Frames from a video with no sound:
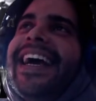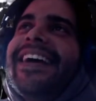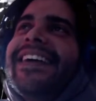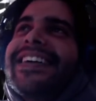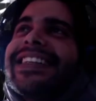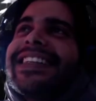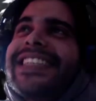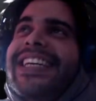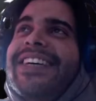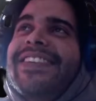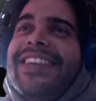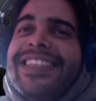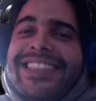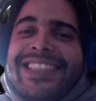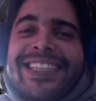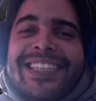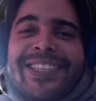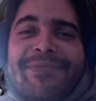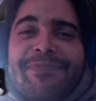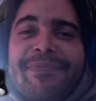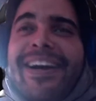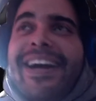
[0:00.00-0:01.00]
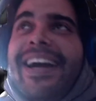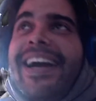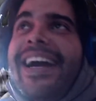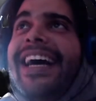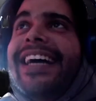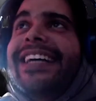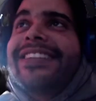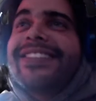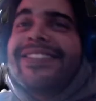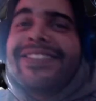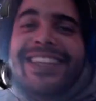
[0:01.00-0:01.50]
Every time I see this part,
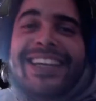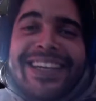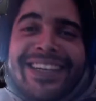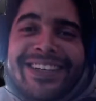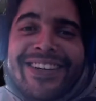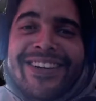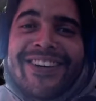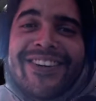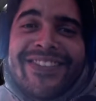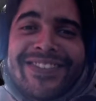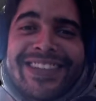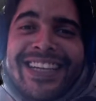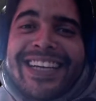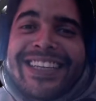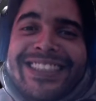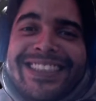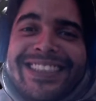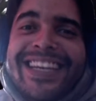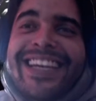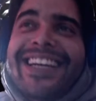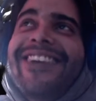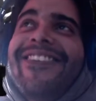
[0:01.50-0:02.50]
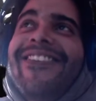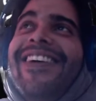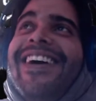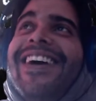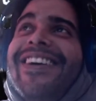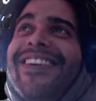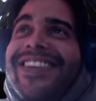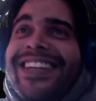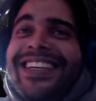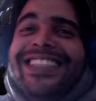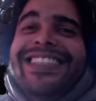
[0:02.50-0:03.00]
I do not know if that's Dana
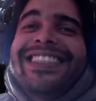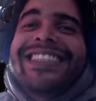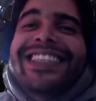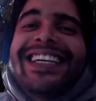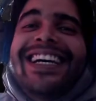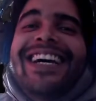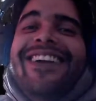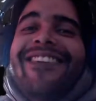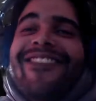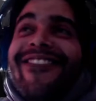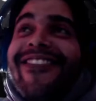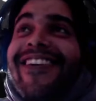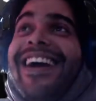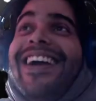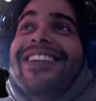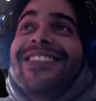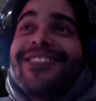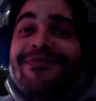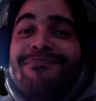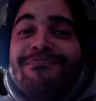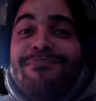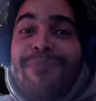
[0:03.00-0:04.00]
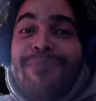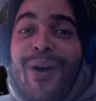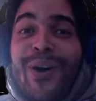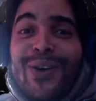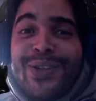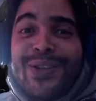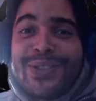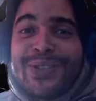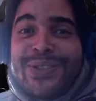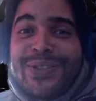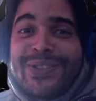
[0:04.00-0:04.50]
White or they just got a random
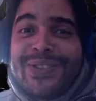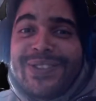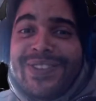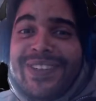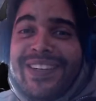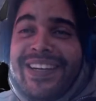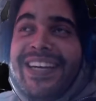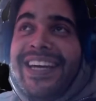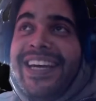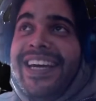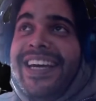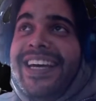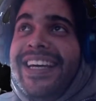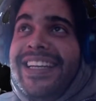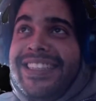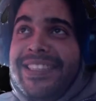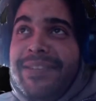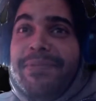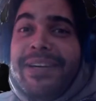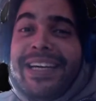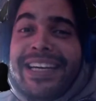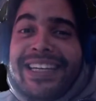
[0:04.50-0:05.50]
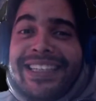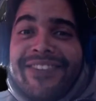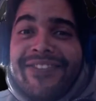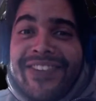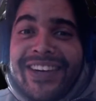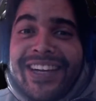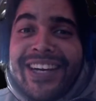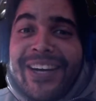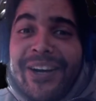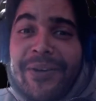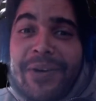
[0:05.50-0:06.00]
bald dude to be in the
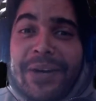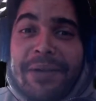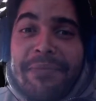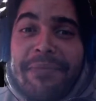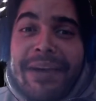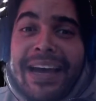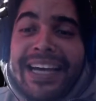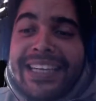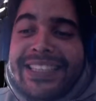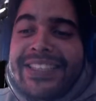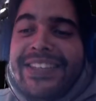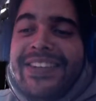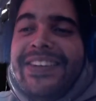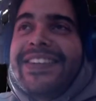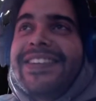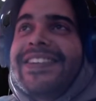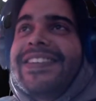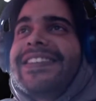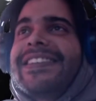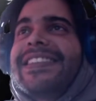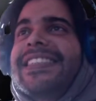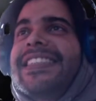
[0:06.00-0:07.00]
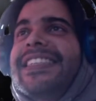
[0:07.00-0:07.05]
video with a mask on.